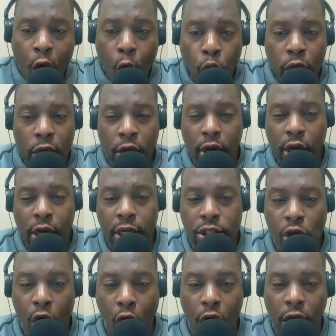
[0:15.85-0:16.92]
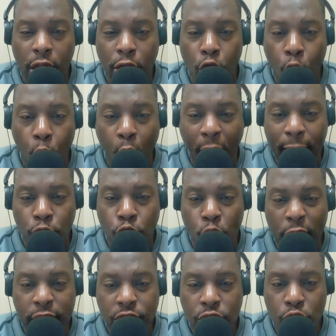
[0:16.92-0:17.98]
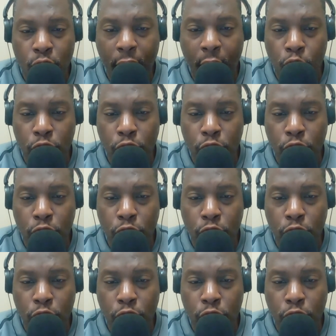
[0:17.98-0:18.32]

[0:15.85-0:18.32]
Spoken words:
We are going to talk a little Wild West shootout